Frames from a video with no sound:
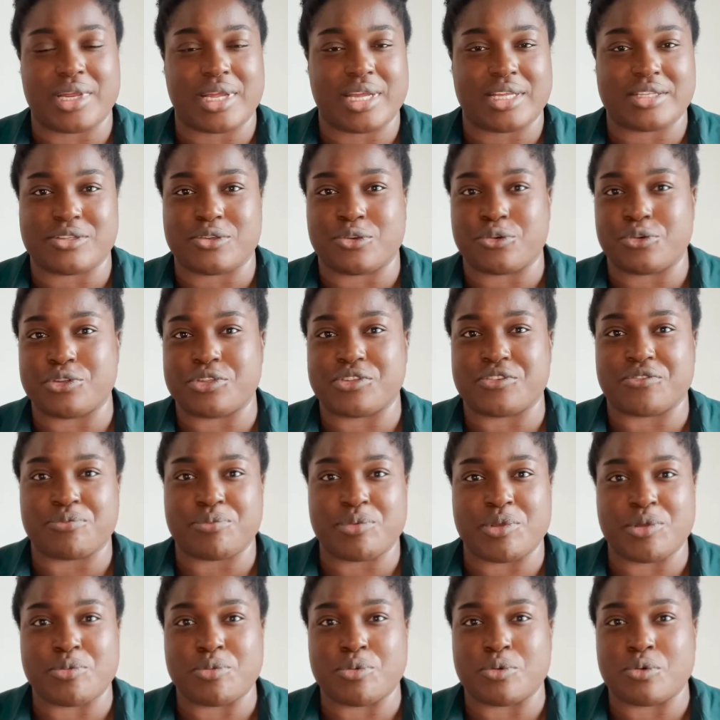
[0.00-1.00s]
categories of
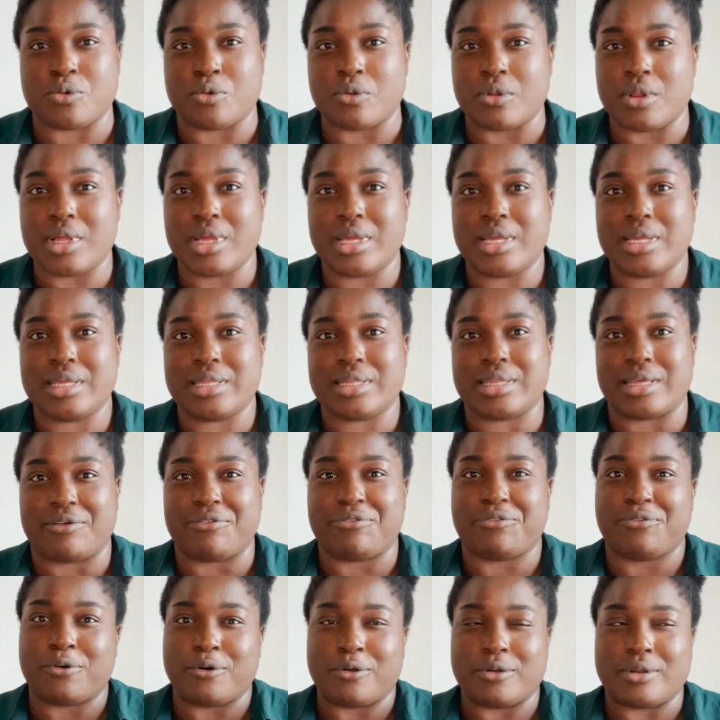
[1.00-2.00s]
people that
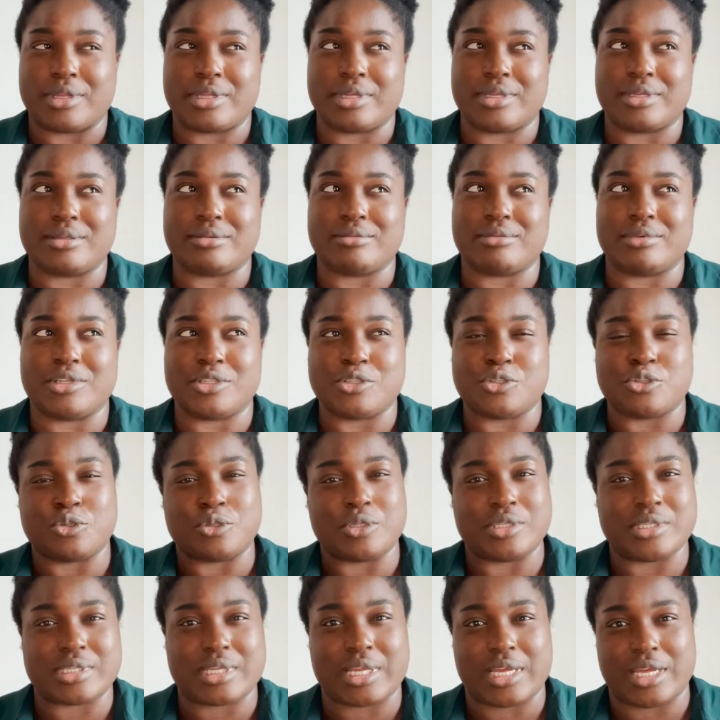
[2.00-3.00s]
fall into
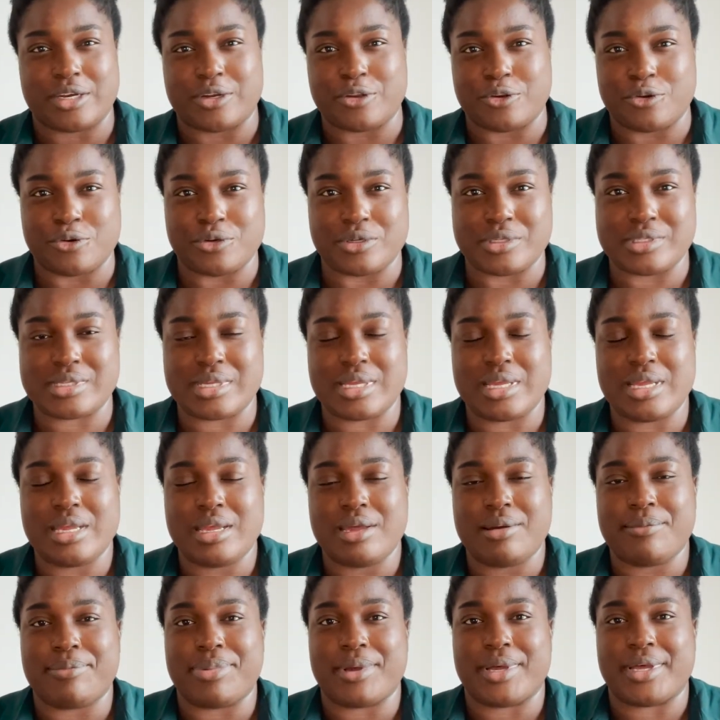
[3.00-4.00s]
these categories.
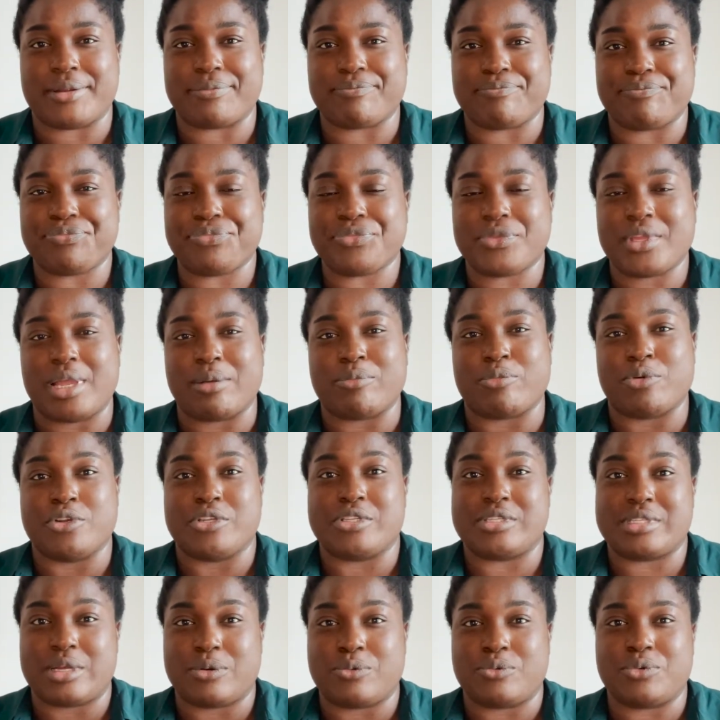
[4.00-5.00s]
But I'm going to
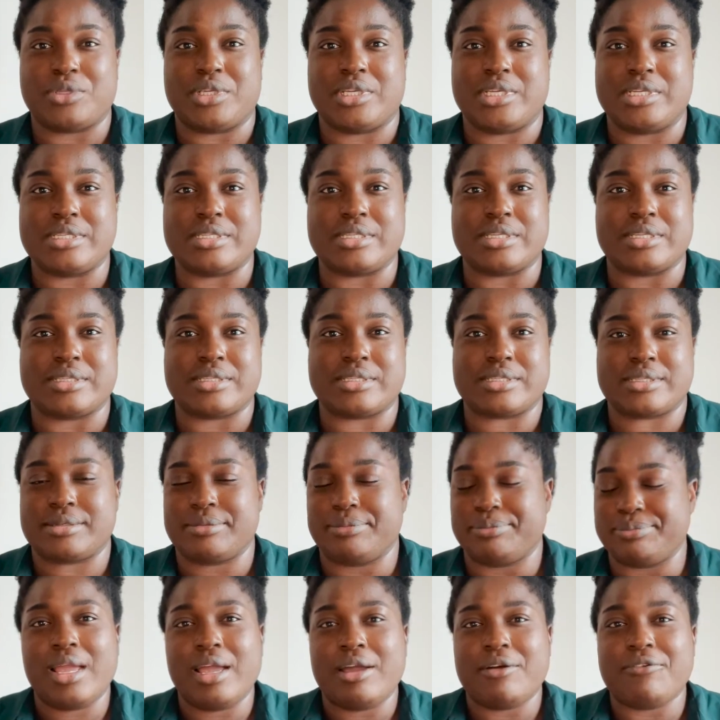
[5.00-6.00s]
start with the easiest.
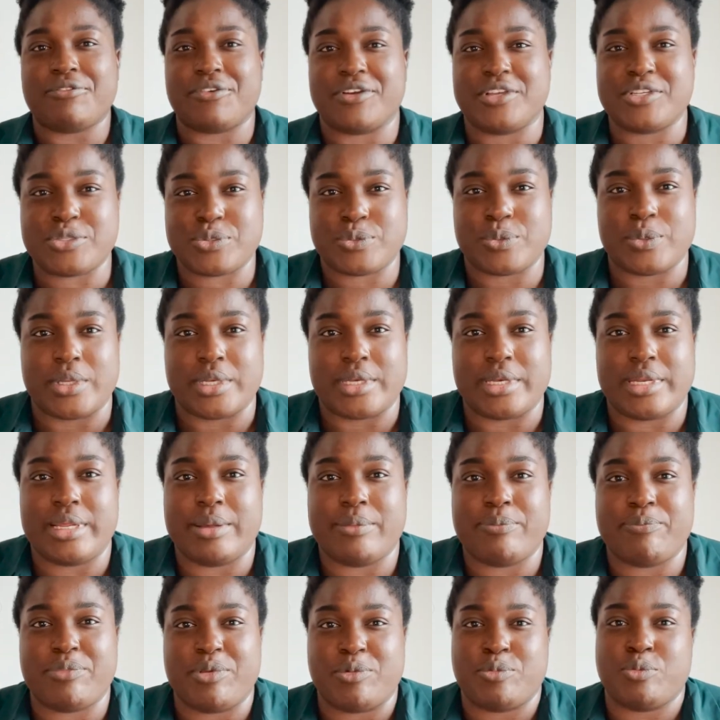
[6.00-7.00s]
First one,
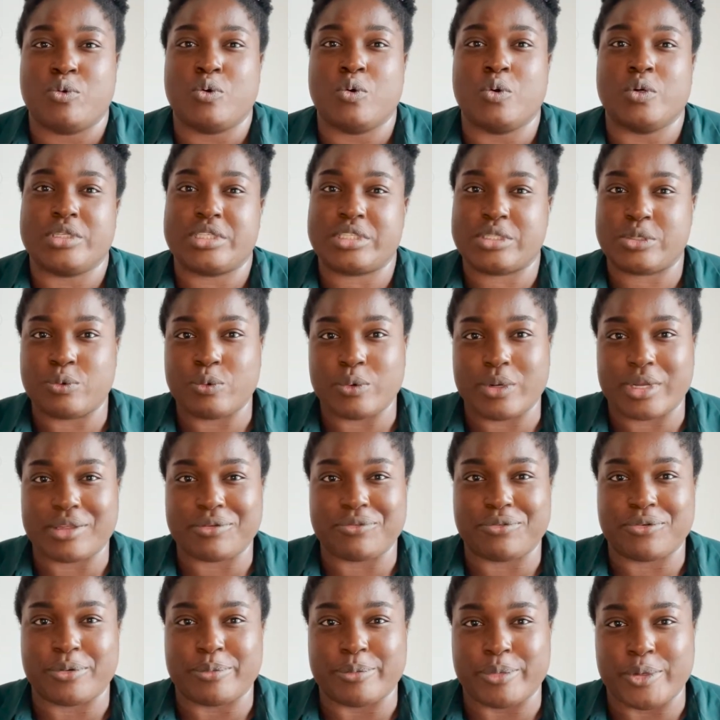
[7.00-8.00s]
people who are still working
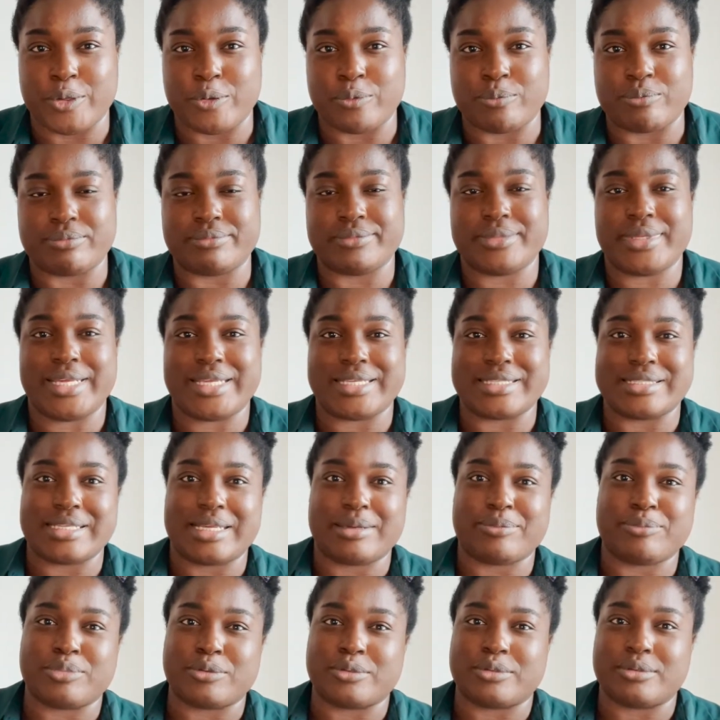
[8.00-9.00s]
from home.
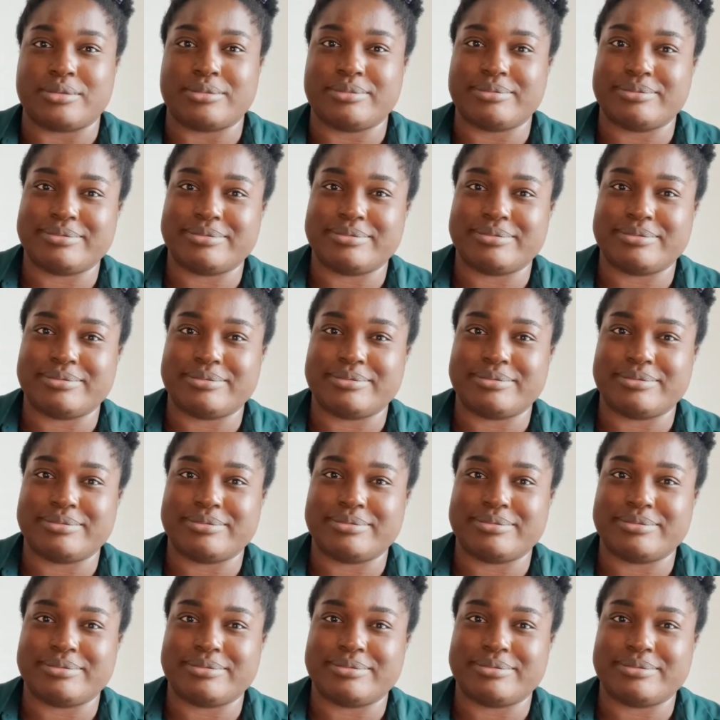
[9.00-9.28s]
Example,